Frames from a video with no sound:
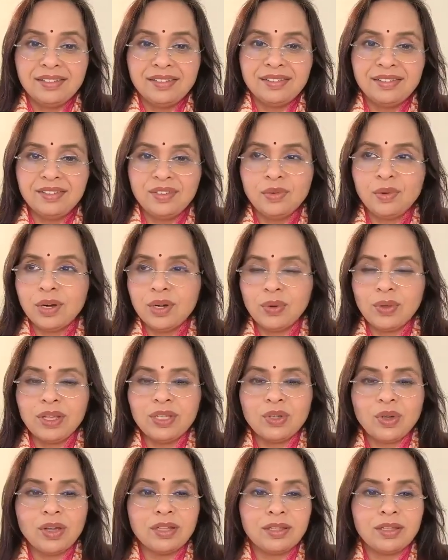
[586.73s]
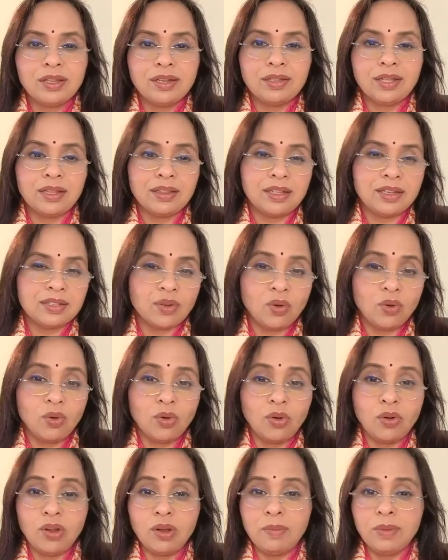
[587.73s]
You want to enjoy a tirth and there is a
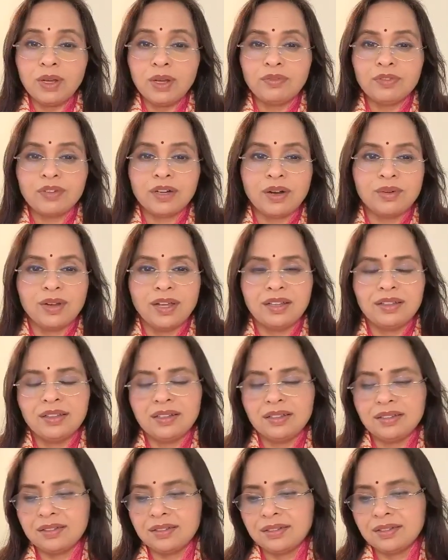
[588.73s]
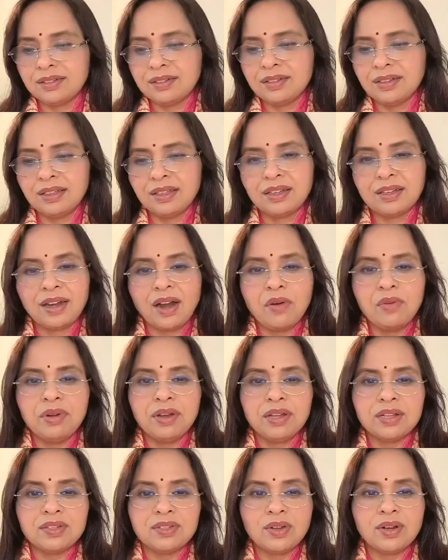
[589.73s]
whole big of crowd and the crowd
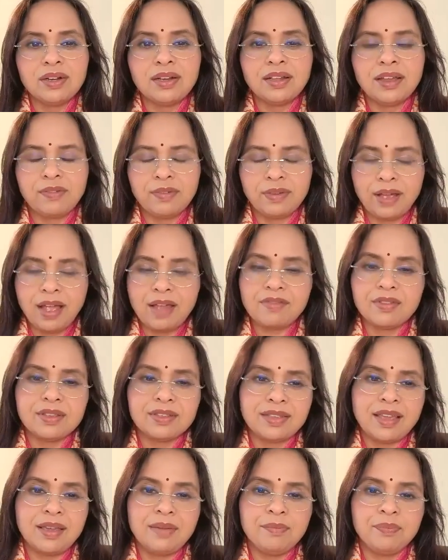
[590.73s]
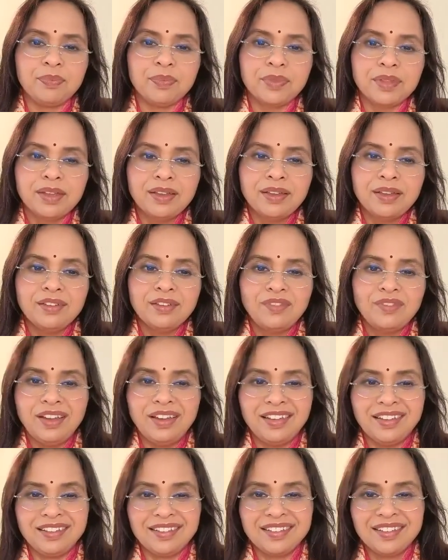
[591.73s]
does not have the same
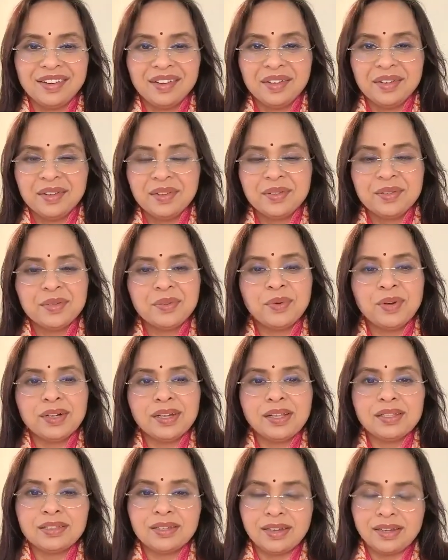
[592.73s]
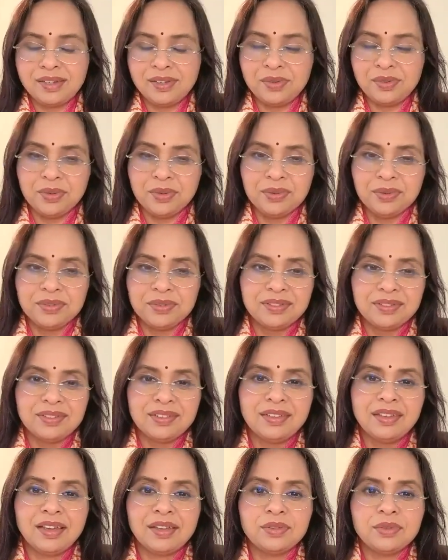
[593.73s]
feeling. So what else can he do?
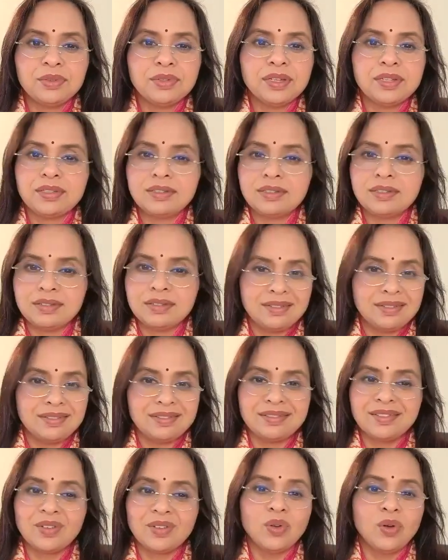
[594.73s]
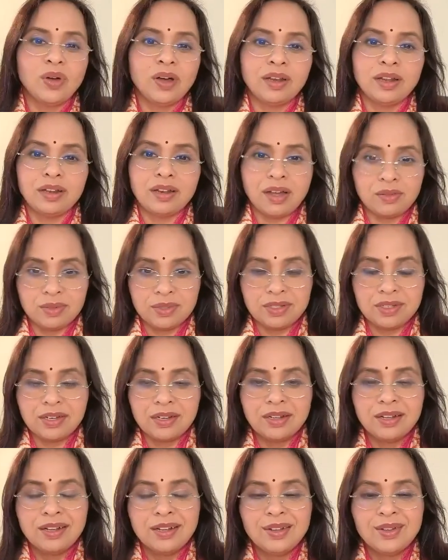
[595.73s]
He has to just go unannounced.
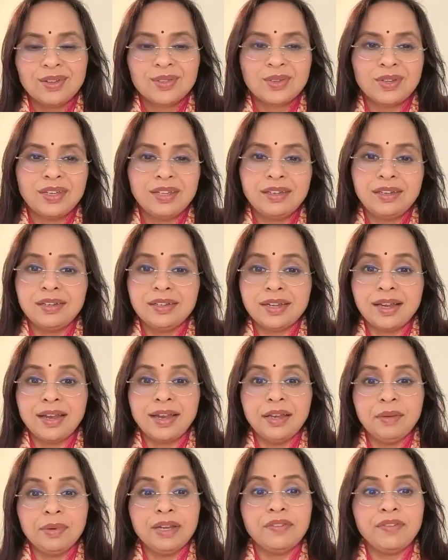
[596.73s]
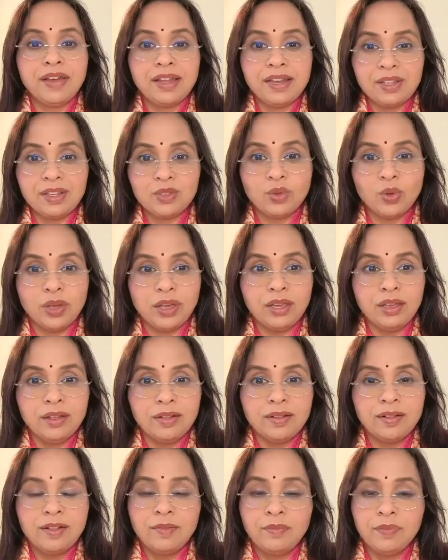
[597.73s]
So he didn't tell anybody where he is going.
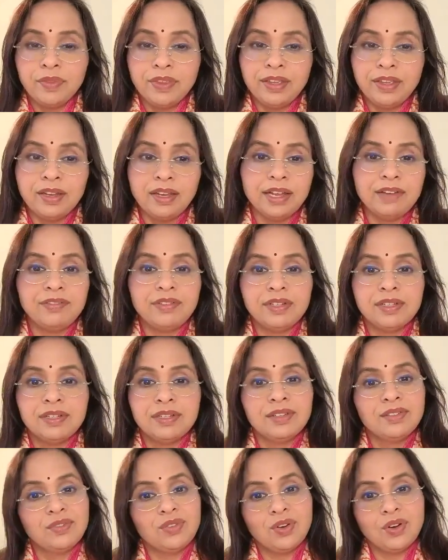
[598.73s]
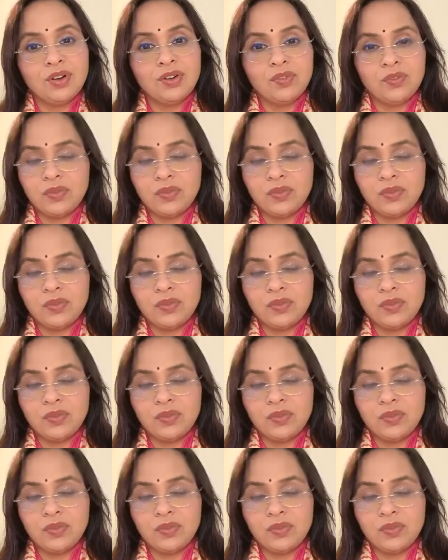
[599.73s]
He left for